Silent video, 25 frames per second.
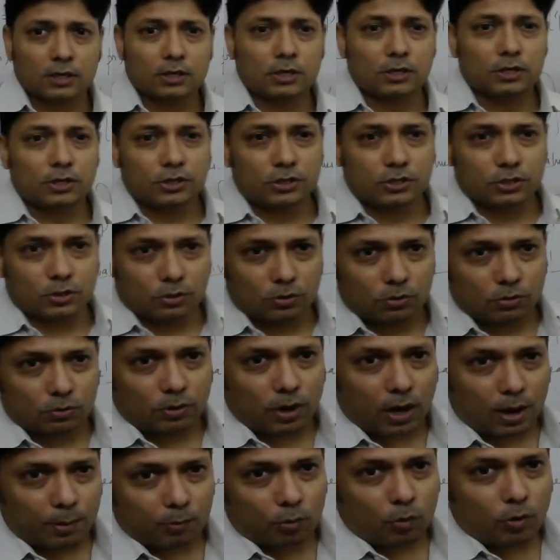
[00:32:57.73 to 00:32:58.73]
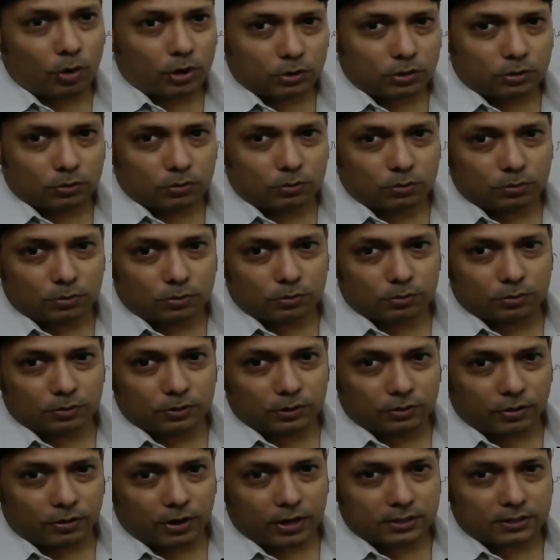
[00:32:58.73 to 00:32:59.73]
So I'm going to
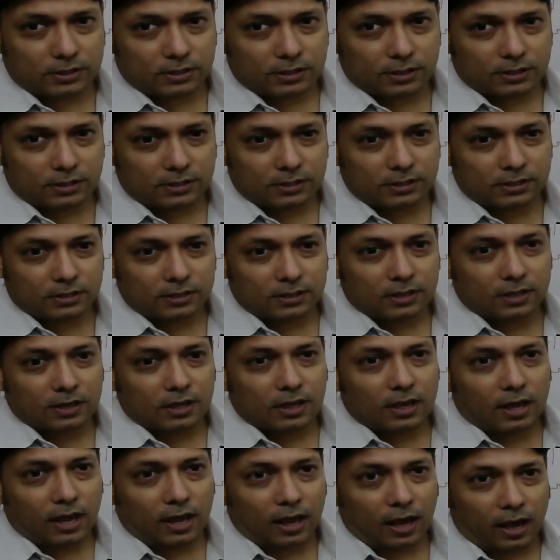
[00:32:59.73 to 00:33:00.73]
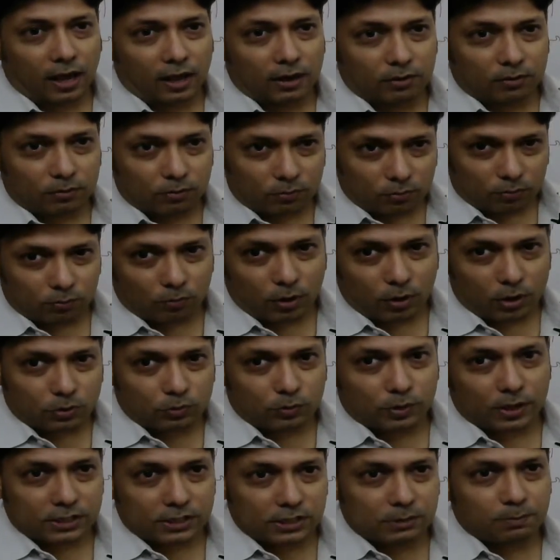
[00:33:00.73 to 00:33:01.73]
erase this and want to
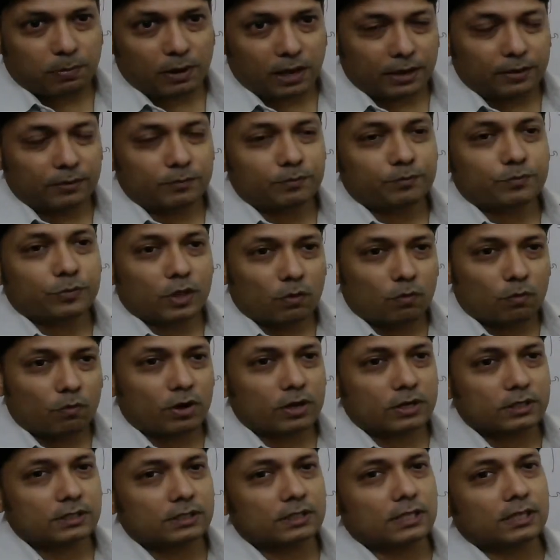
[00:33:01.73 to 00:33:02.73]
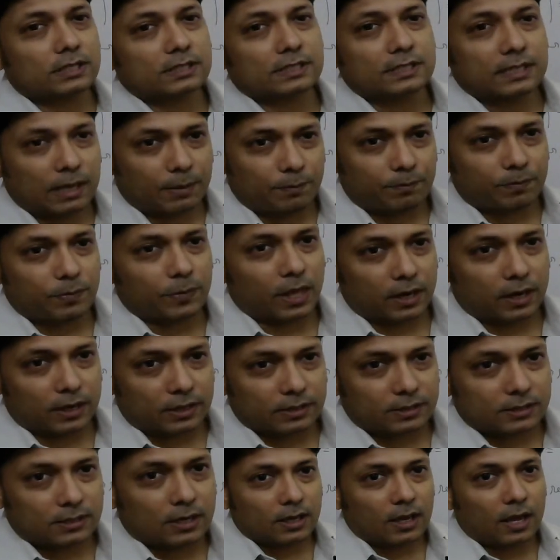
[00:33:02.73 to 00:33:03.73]
explain what is the step that
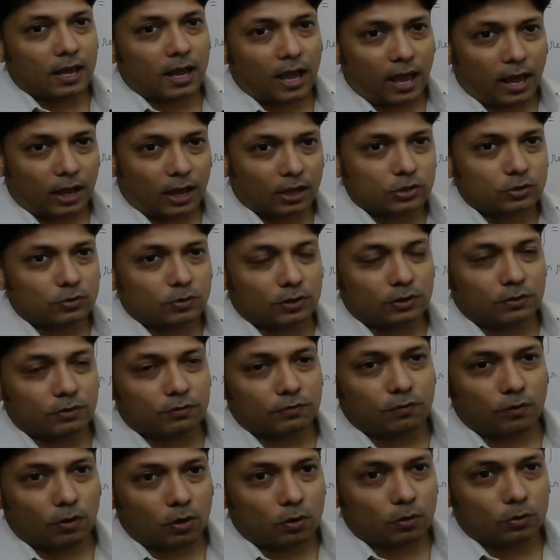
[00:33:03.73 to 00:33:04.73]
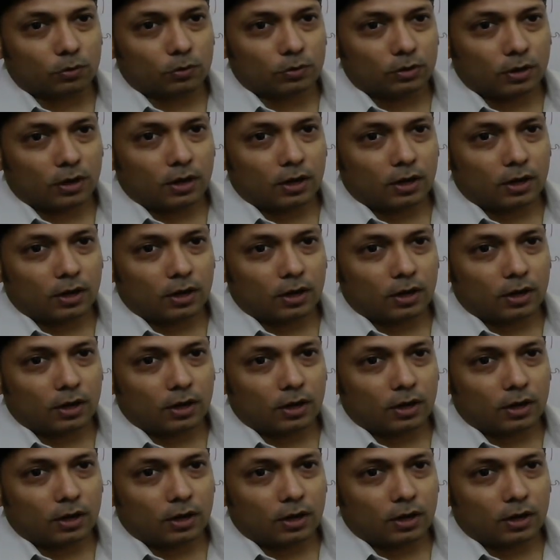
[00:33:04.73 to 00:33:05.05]
is actually followed